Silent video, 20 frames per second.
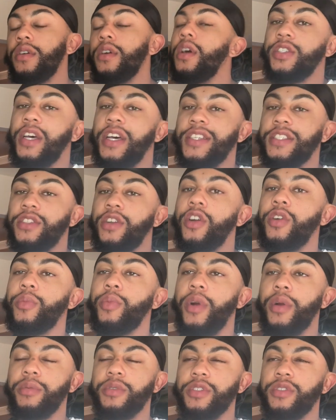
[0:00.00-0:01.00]
So I start
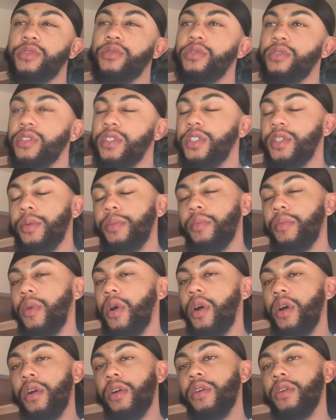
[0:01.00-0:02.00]
barber school
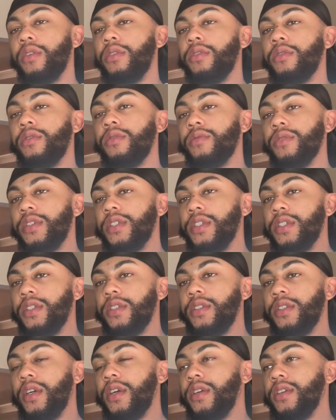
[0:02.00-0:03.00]
tomorrow, which
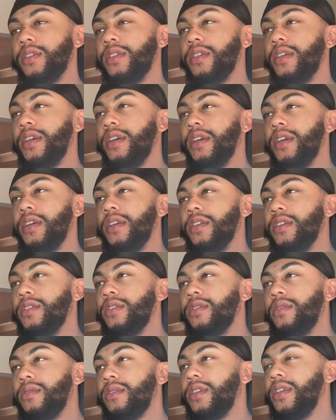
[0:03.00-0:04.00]
is Thursday the
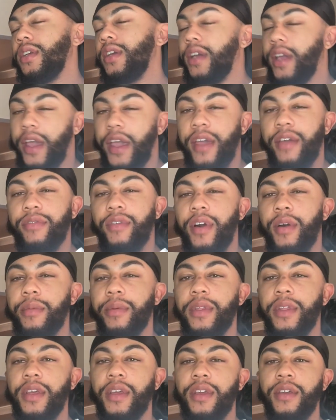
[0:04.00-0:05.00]
28th, I
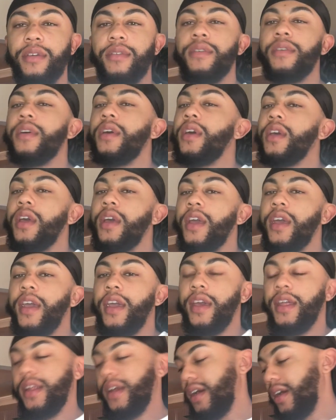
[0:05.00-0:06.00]
believe.
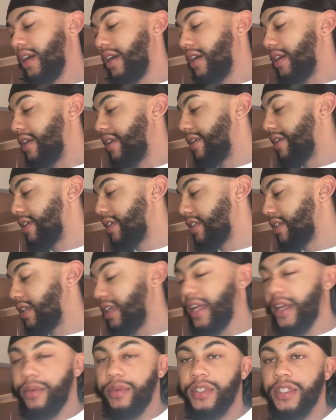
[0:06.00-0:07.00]
And
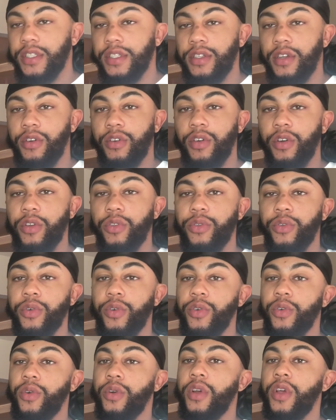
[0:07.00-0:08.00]
today we're just gonna go
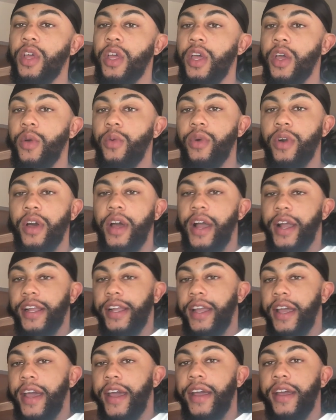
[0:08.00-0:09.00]
through what
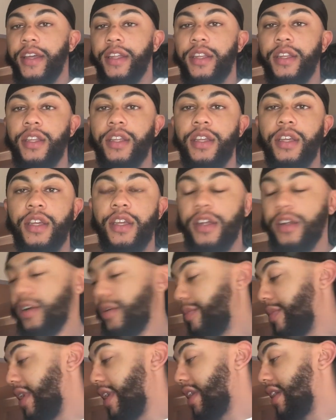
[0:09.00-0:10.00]
I got
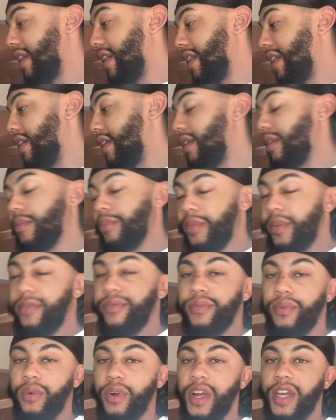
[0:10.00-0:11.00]
here in my kit
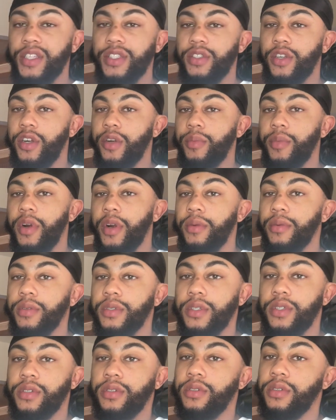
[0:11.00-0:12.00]
before I start
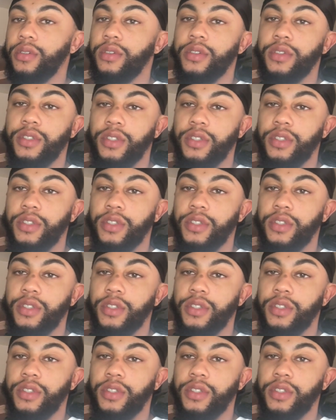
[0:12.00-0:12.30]
barber school.